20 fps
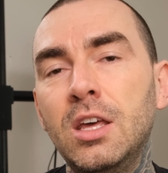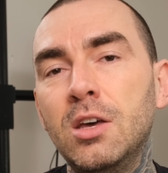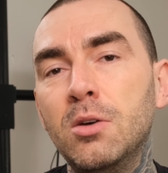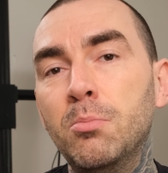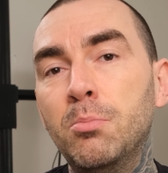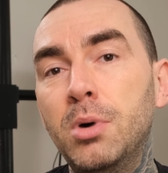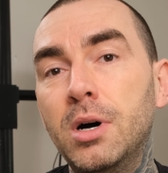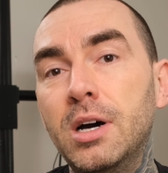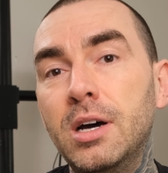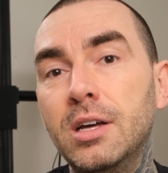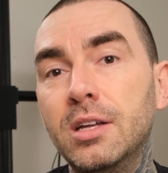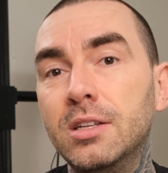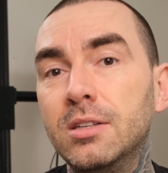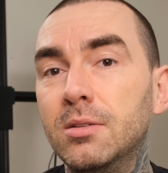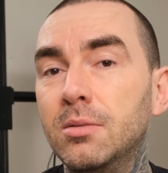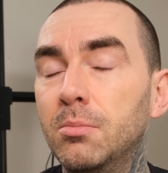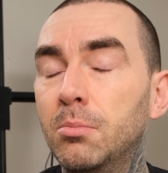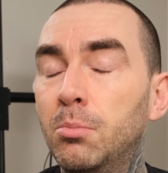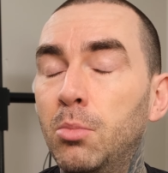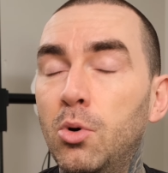But
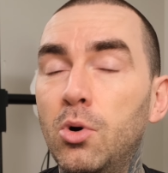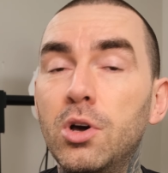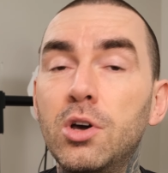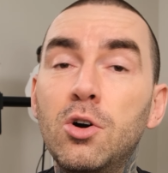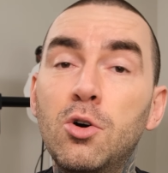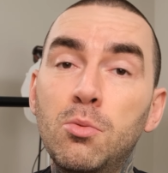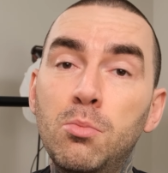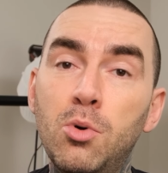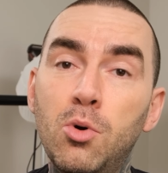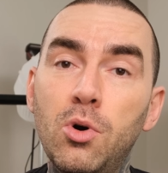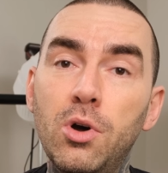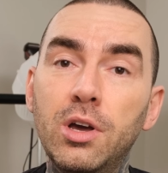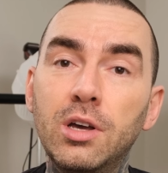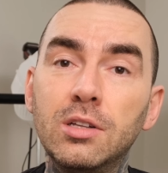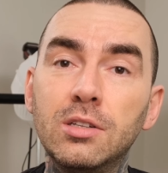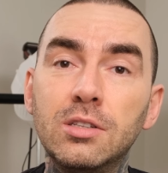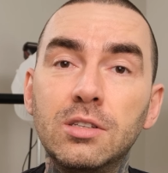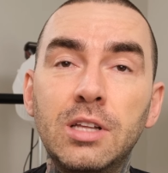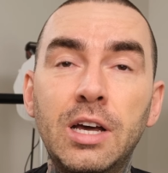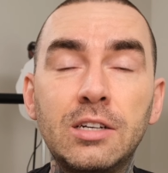boy, oh boy,
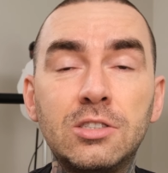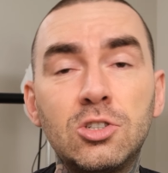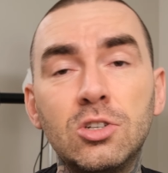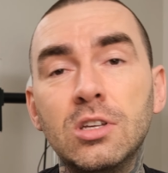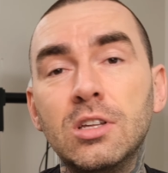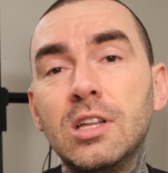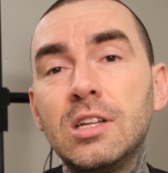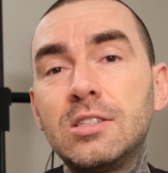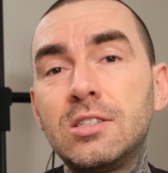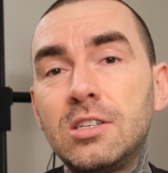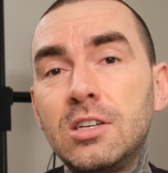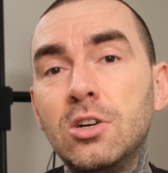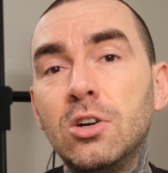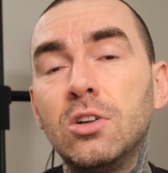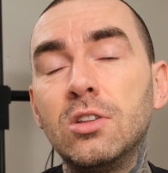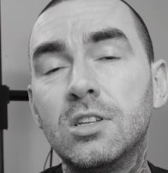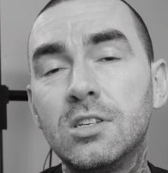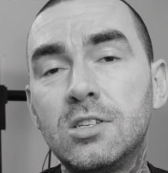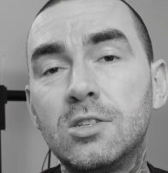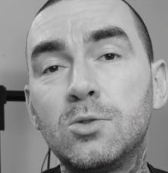actually let's hear it.
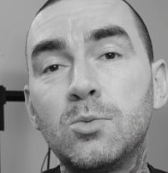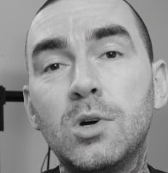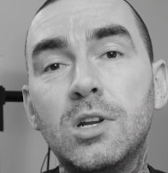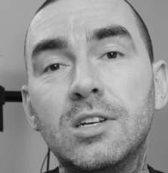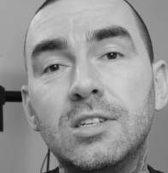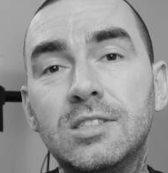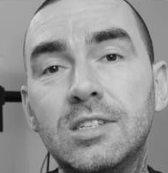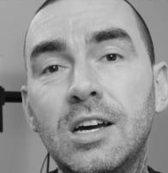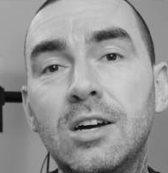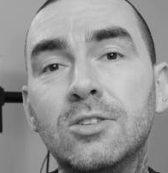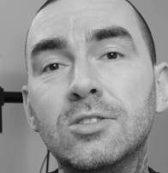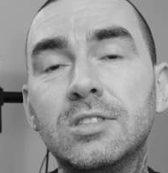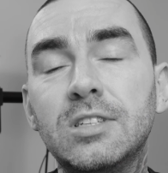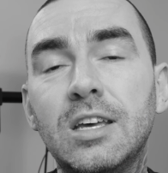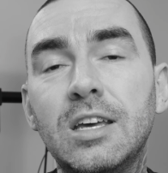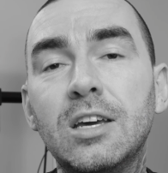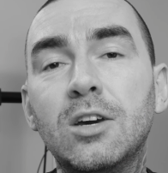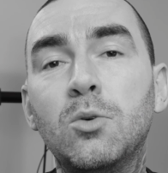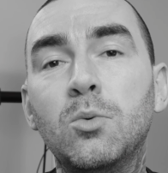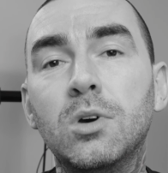This is what it sounds
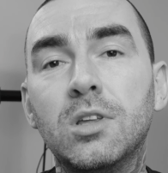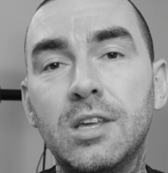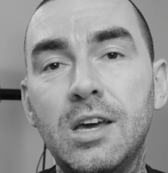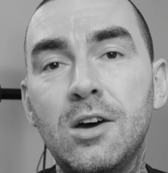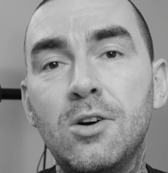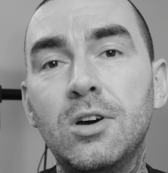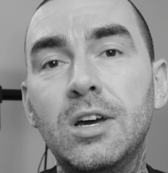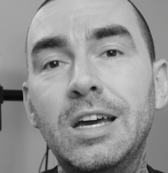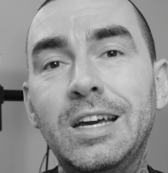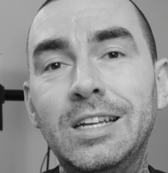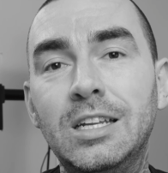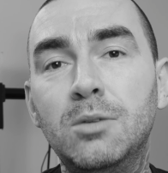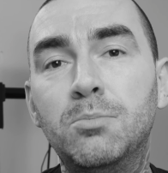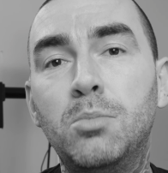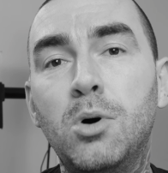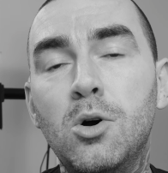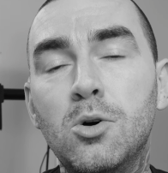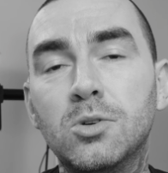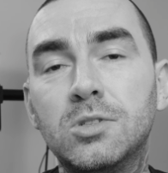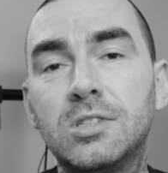like without any
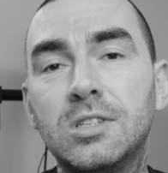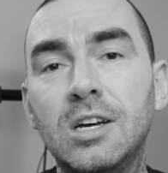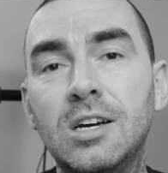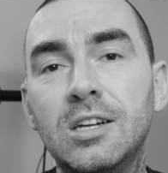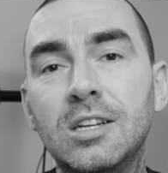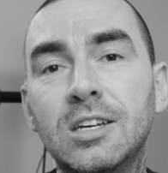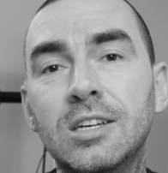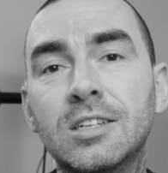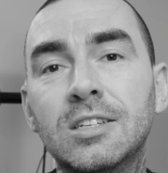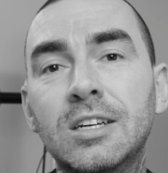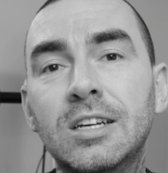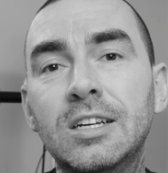post on it.